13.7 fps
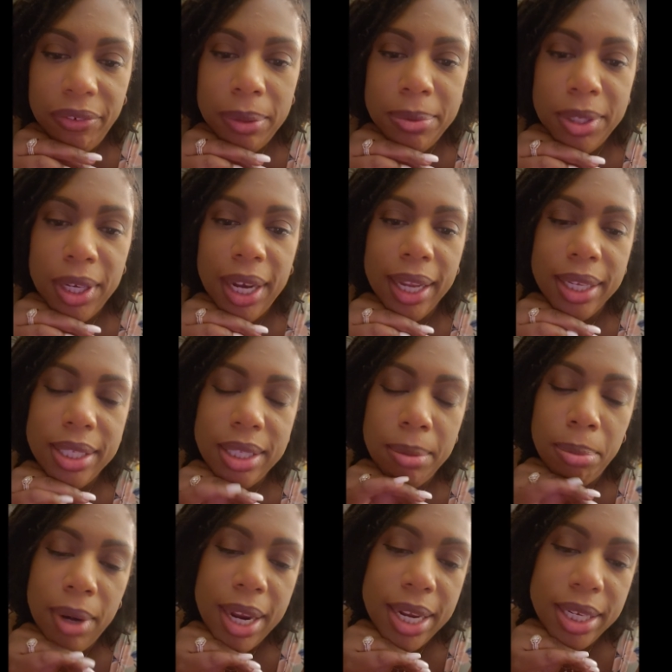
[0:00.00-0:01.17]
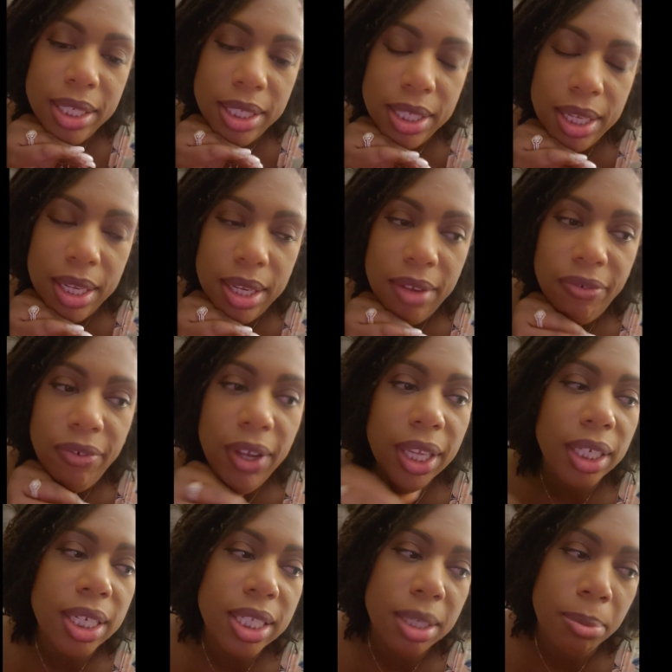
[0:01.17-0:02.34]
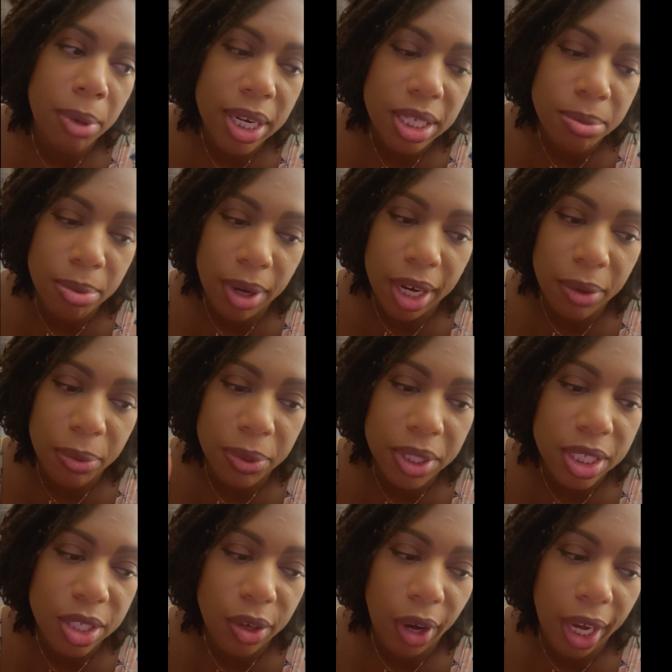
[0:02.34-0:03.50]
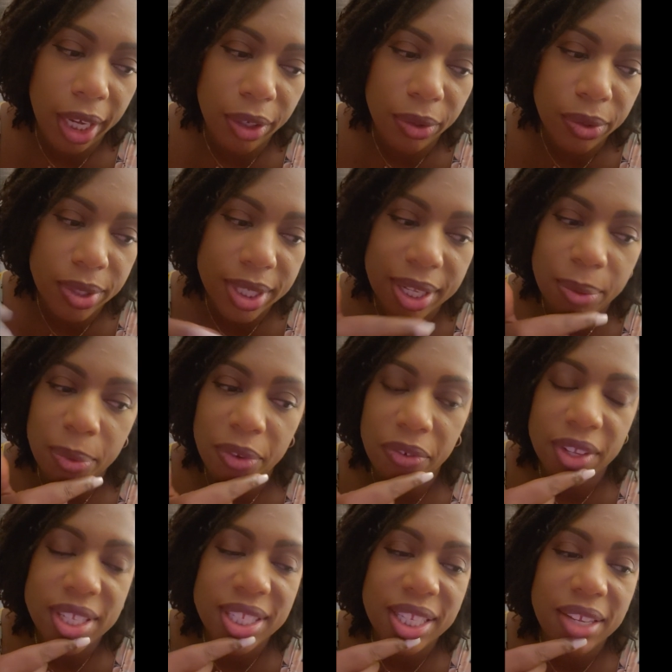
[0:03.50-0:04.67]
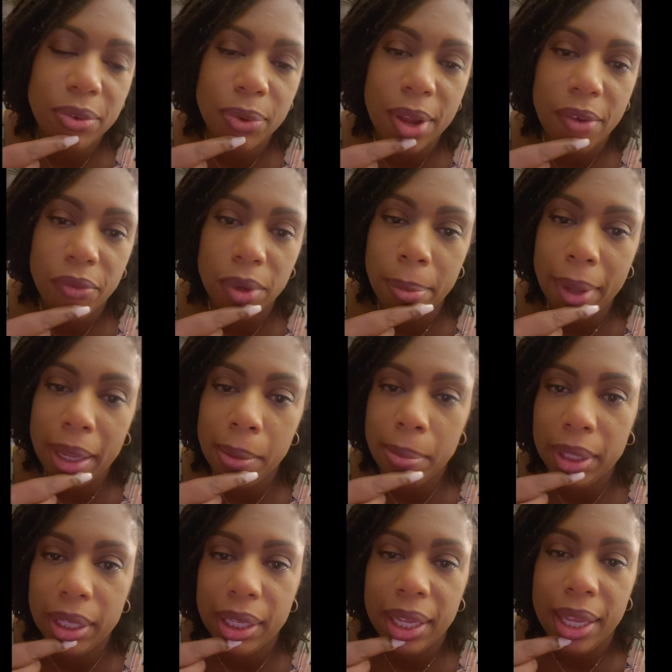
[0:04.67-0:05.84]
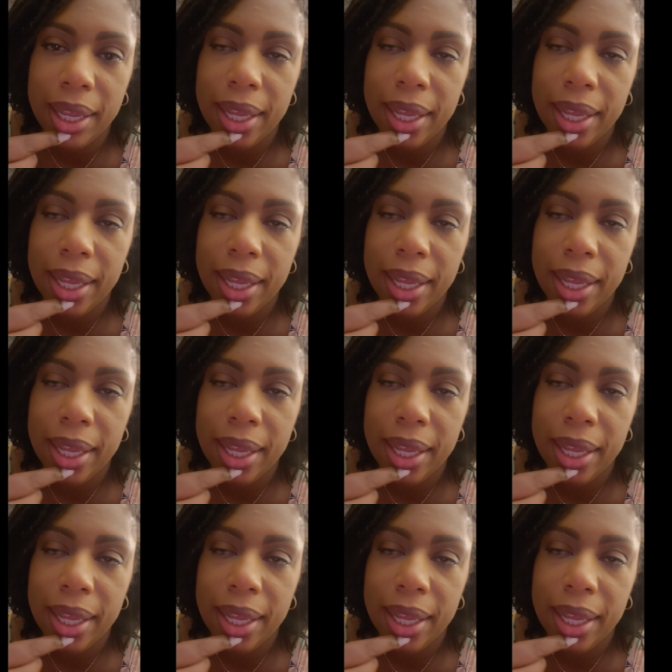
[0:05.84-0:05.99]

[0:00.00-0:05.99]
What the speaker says: up so that I can finally surprise Brian with this great news that we've conceived, we're having a baby,